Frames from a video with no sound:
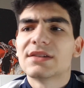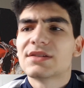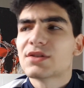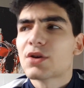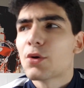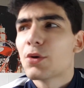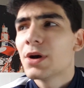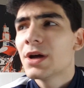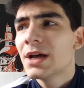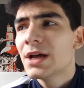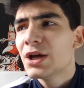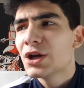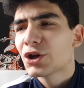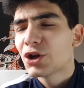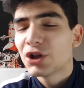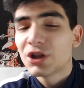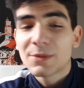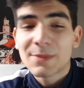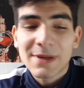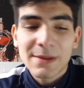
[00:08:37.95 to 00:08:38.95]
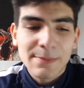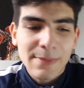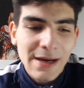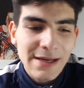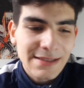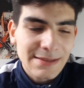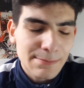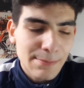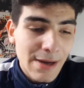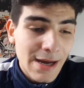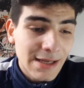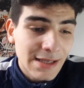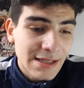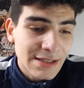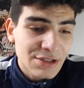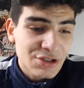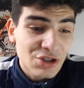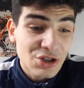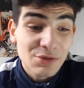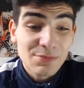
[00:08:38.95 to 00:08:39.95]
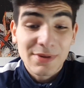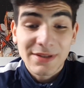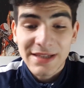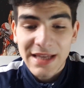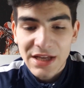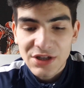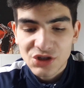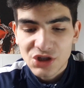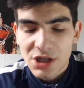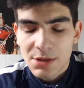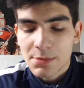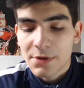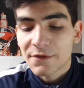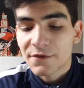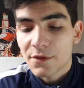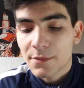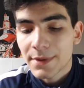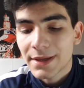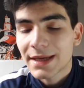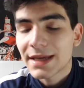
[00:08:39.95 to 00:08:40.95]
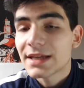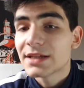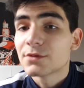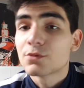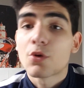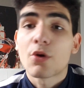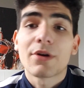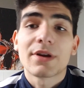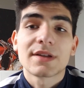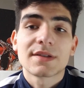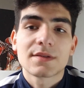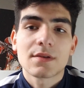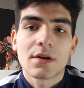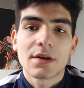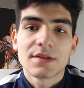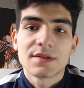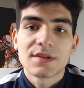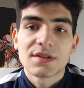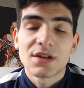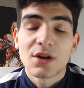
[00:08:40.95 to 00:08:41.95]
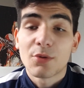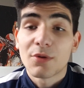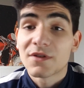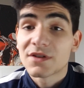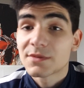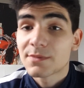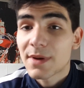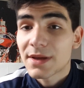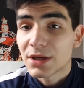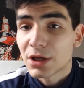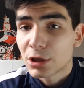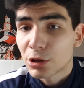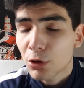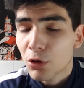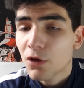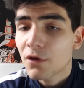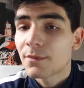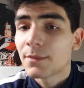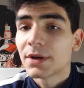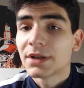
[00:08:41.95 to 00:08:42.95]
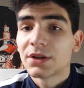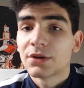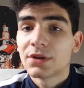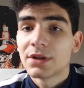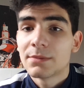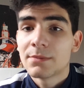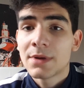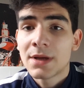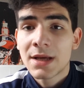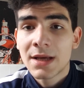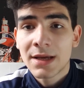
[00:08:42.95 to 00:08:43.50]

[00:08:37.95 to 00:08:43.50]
So could it be bad attitude? Potentially. But for me, it is worrying signs. We've spent a lot of money on him.